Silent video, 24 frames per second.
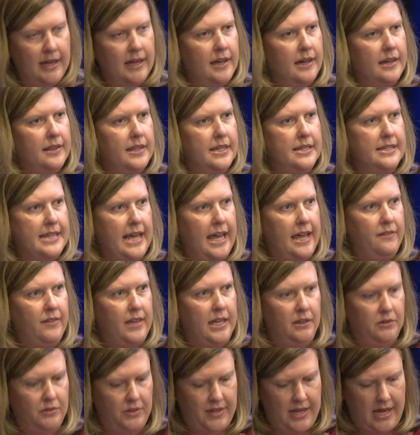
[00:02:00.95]
Then Dave
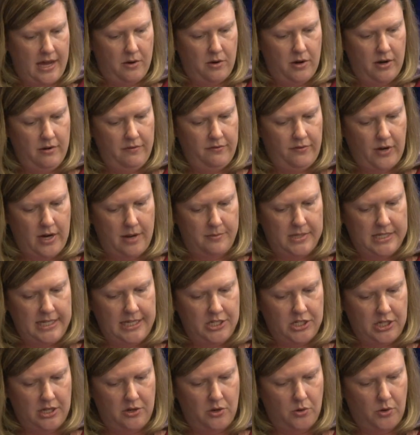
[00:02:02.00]
Ingelthauer from
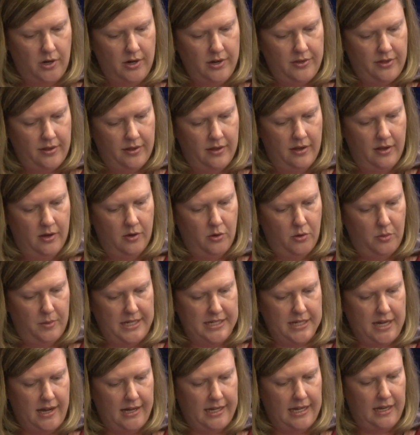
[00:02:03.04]
TGen North will be
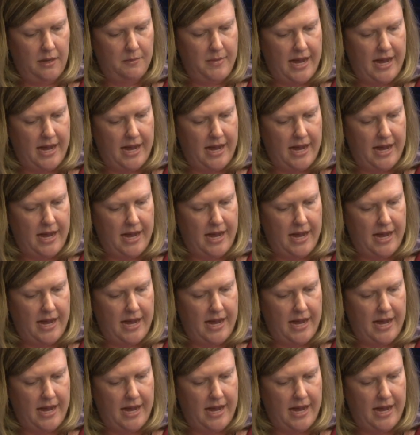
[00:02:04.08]
talking about